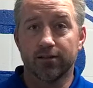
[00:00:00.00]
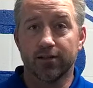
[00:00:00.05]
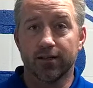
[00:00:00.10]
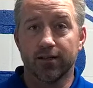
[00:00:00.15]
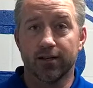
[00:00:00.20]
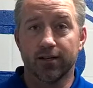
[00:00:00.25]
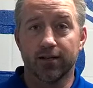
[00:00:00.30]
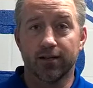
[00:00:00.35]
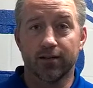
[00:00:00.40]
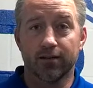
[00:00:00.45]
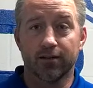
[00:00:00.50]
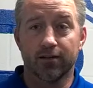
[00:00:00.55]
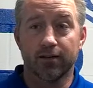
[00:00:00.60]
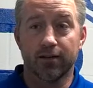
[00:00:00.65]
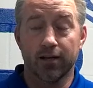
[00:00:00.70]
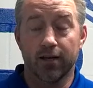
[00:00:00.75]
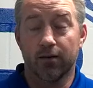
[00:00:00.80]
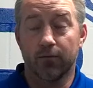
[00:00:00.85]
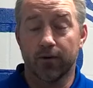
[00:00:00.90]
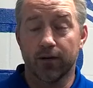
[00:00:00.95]
and,
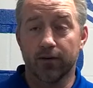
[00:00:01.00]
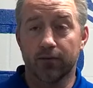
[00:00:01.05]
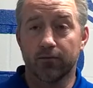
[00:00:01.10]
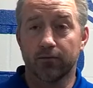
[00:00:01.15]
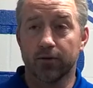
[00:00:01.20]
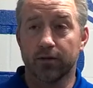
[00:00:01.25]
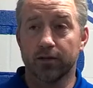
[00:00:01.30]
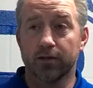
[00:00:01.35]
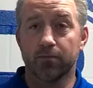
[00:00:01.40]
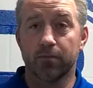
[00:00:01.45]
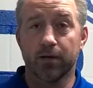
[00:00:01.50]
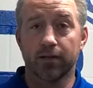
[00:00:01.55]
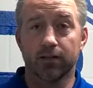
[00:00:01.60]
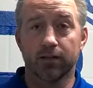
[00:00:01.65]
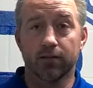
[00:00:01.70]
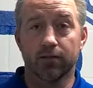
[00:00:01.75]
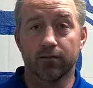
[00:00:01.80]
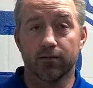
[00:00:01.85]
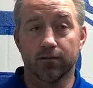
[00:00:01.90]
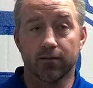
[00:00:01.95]
yeah, we're
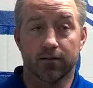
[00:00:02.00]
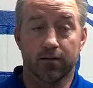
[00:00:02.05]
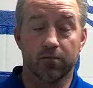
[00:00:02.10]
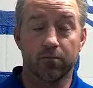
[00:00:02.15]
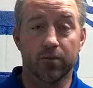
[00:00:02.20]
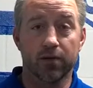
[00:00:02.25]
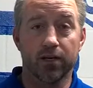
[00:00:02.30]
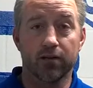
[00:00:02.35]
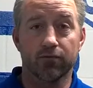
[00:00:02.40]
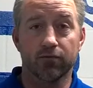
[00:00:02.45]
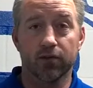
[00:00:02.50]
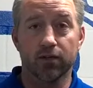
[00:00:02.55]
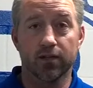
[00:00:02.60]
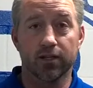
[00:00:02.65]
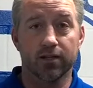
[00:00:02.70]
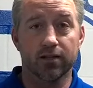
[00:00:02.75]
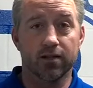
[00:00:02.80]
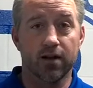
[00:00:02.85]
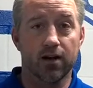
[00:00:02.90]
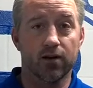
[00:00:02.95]
expecting to compete for a
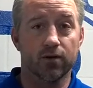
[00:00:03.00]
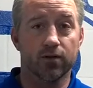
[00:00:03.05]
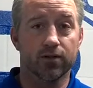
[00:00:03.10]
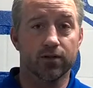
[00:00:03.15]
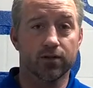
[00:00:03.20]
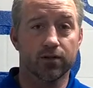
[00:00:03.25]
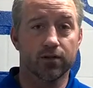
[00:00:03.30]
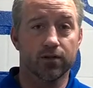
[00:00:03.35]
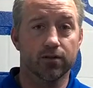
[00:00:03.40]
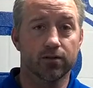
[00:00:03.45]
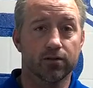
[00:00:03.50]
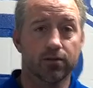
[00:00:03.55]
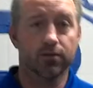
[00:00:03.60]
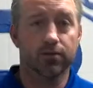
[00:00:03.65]
league title this year.